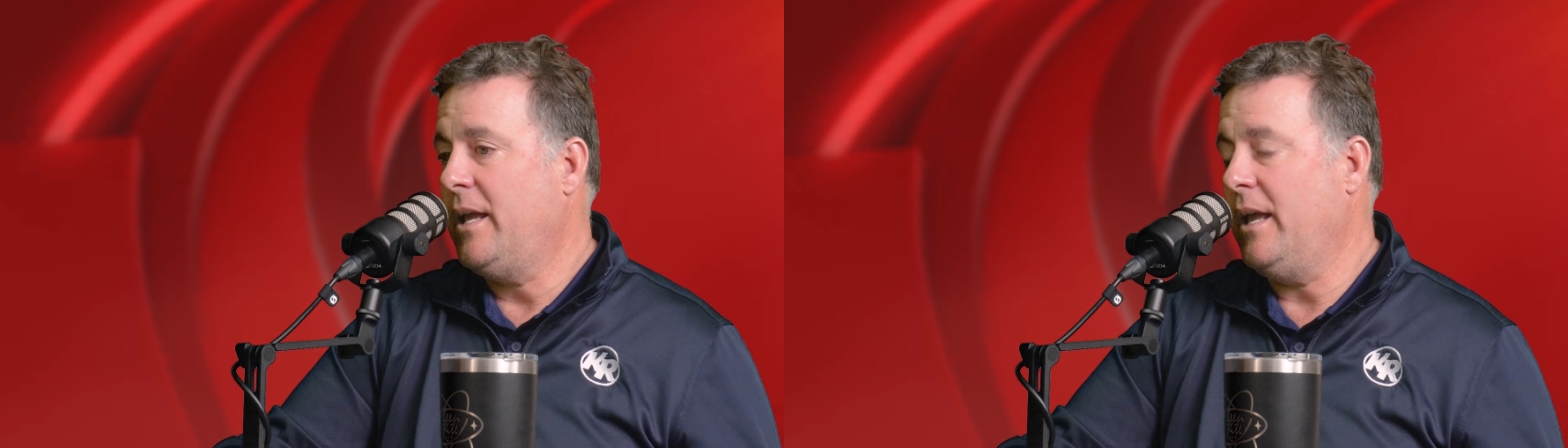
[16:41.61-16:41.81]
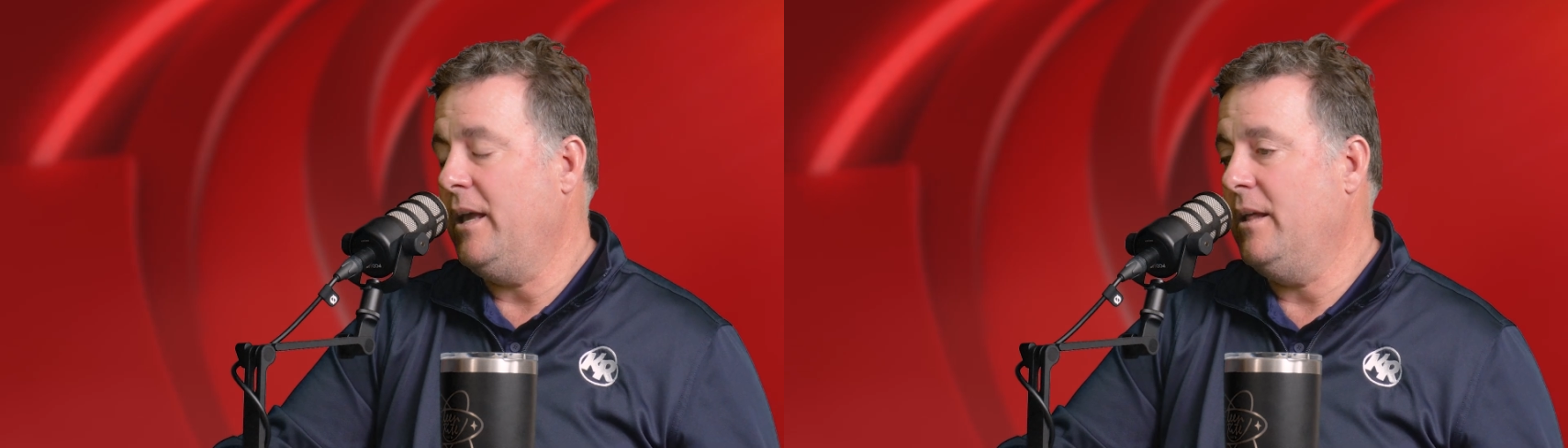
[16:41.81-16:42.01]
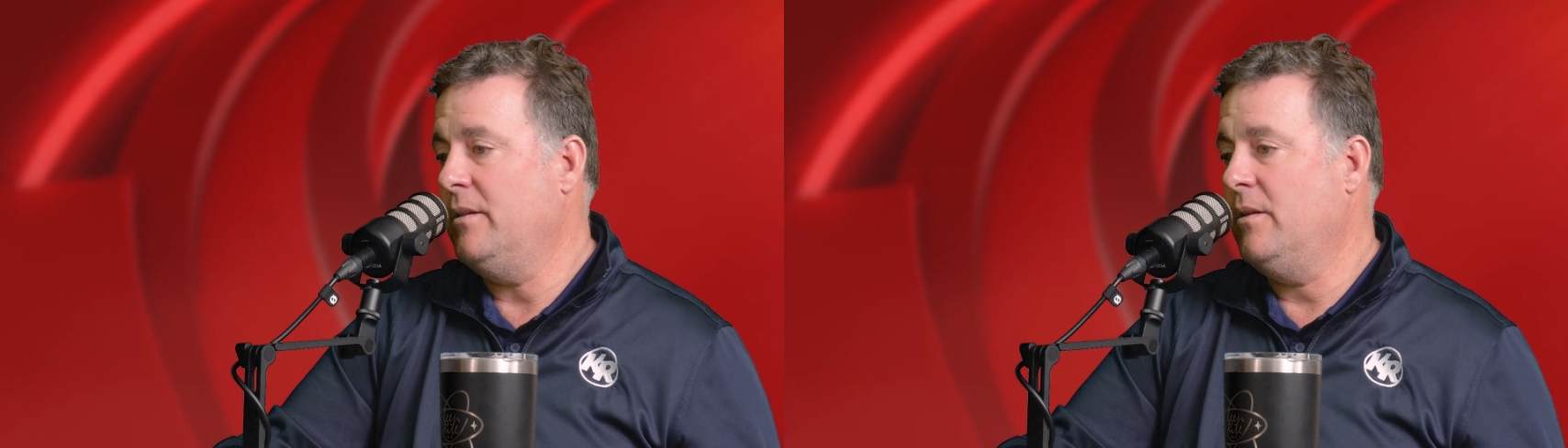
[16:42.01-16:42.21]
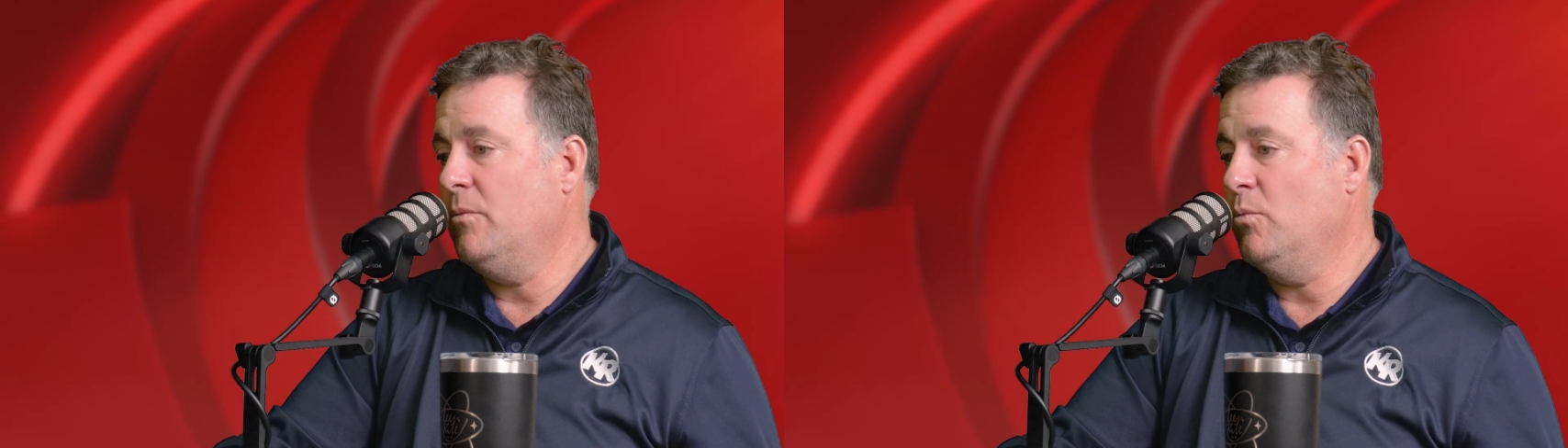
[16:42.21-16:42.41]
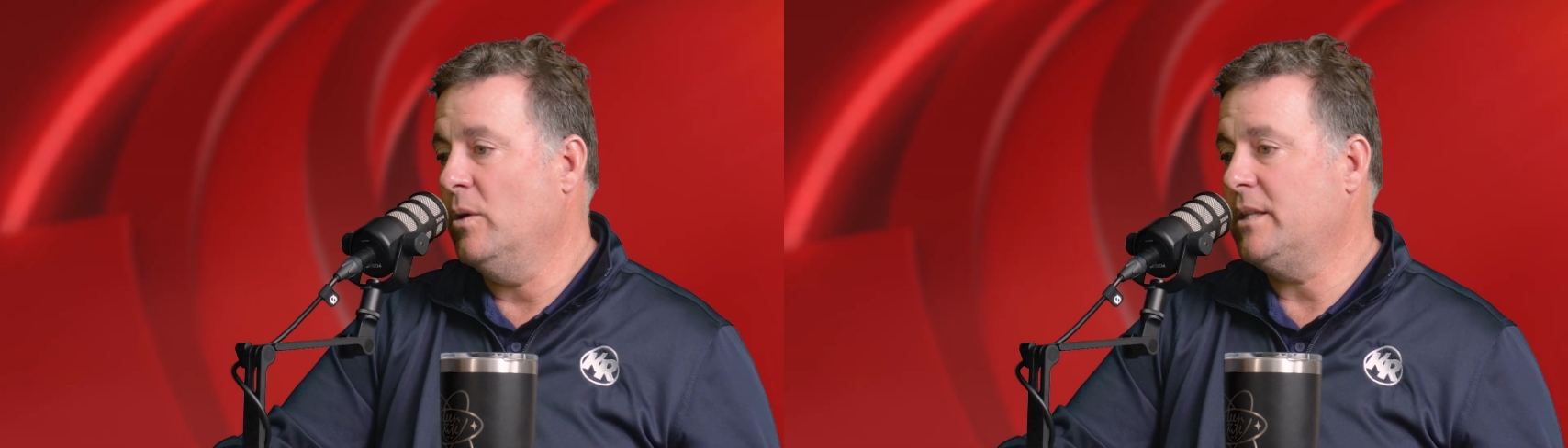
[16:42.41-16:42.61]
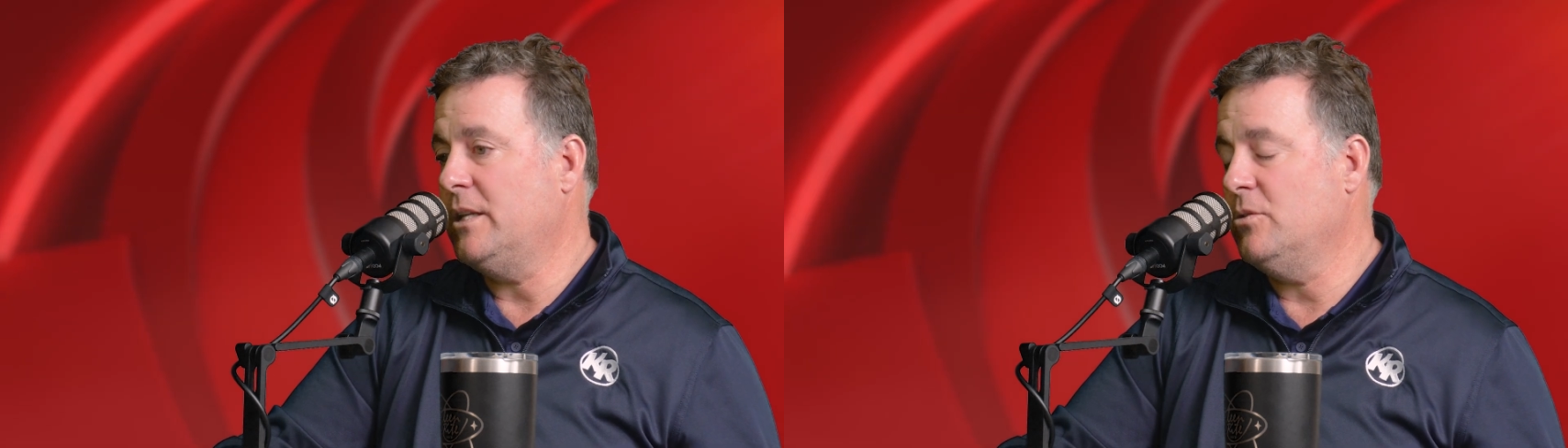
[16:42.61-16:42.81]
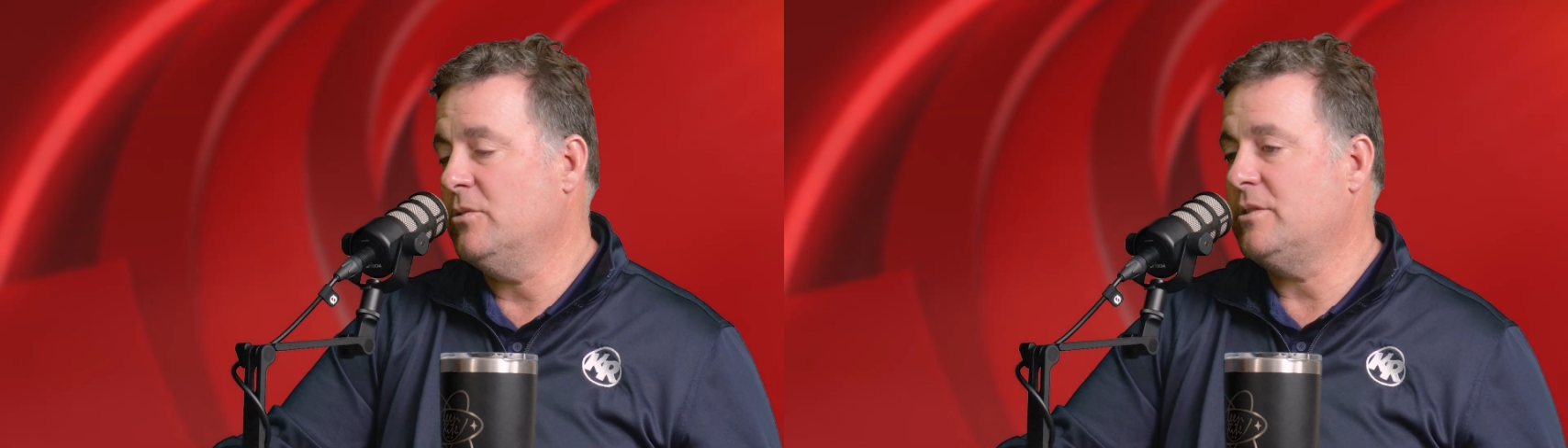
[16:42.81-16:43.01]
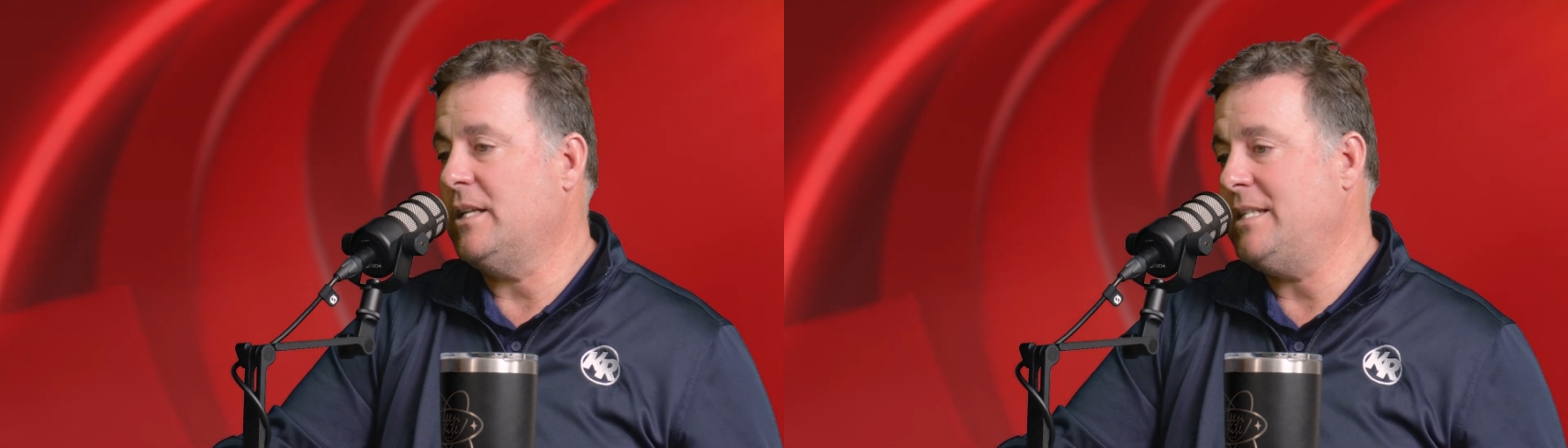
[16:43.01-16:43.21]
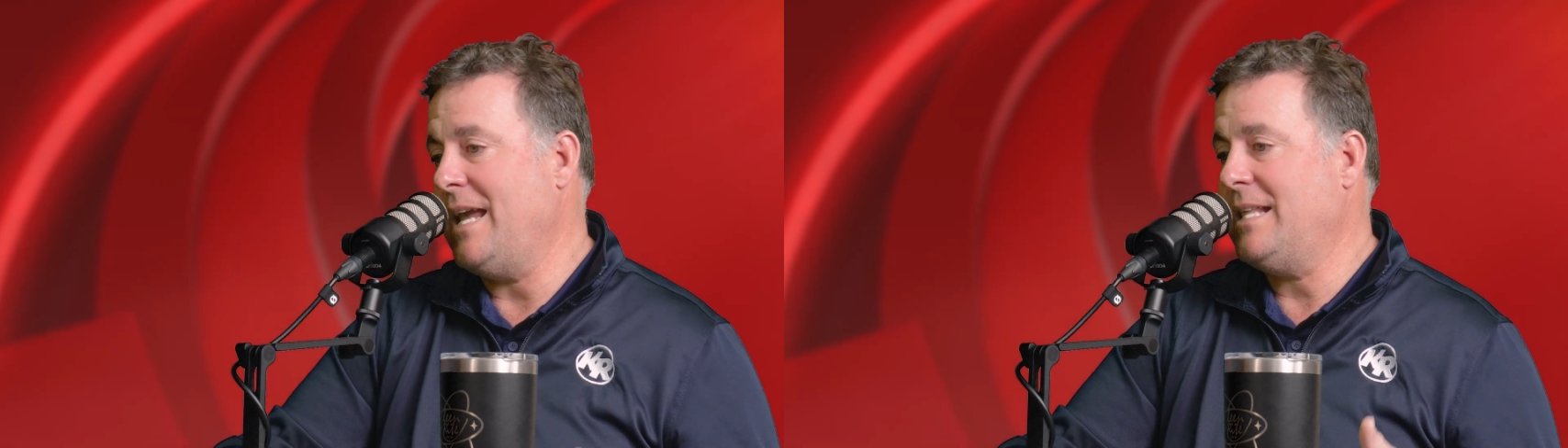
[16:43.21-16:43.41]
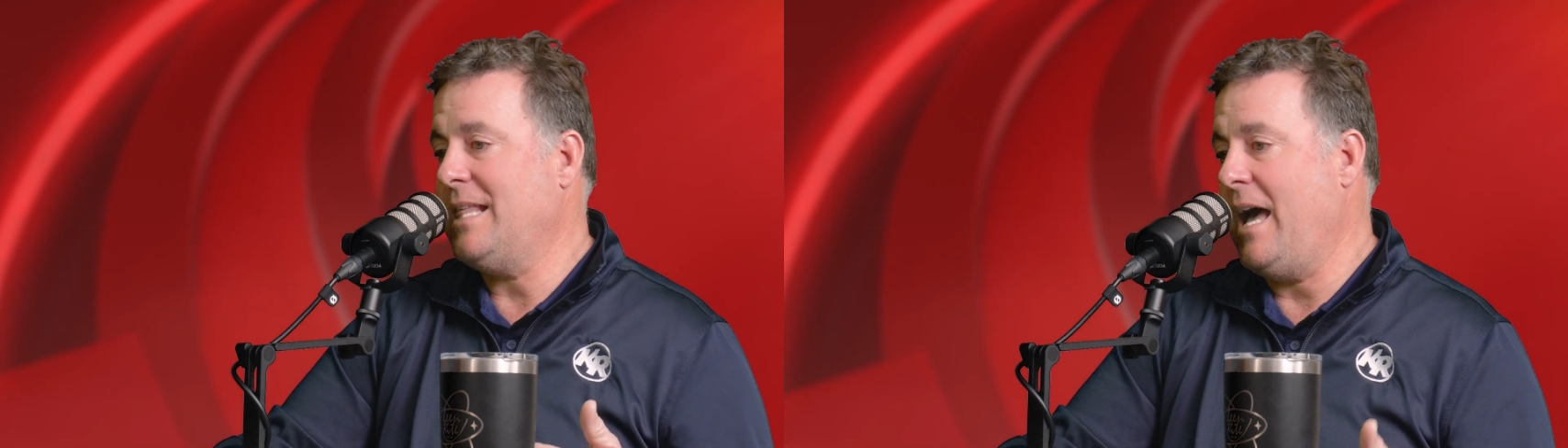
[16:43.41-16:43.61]
And what they do is they
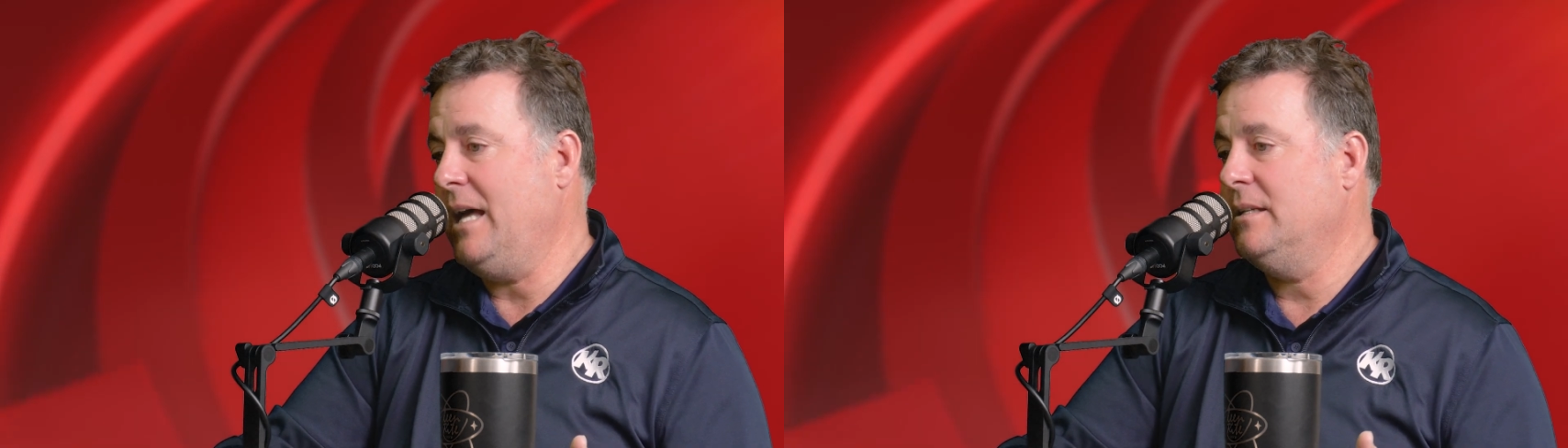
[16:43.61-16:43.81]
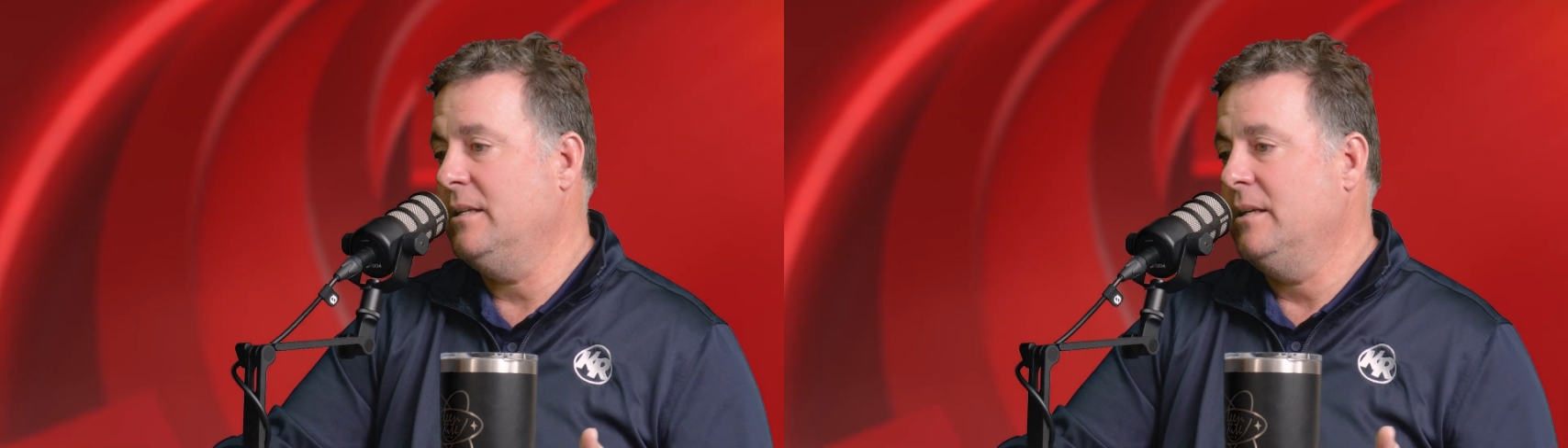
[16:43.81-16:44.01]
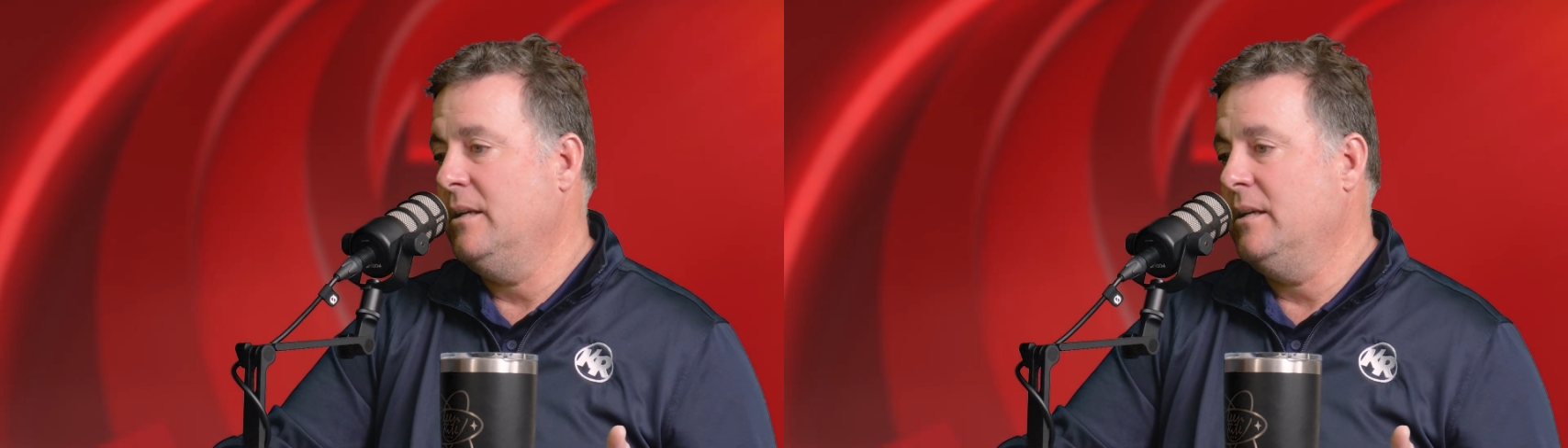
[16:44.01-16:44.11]
take that